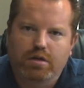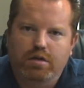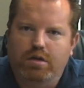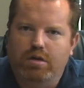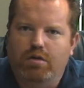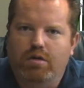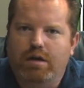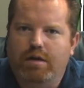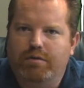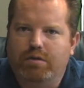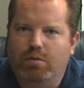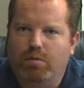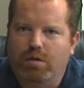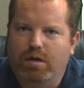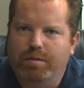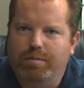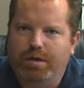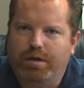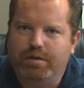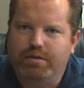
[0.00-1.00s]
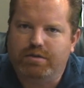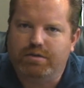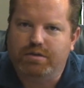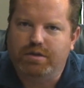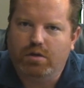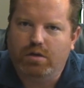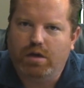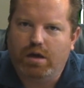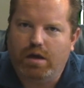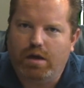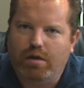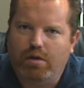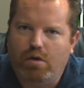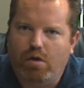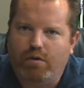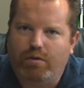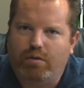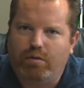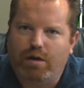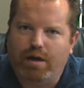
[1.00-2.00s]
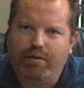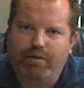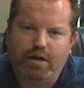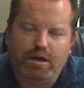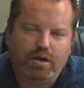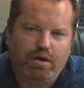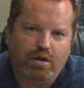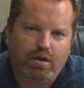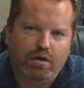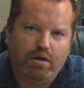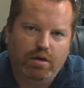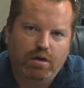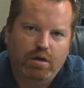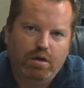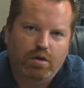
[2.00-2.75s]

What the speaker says: you don't have to worry about over revving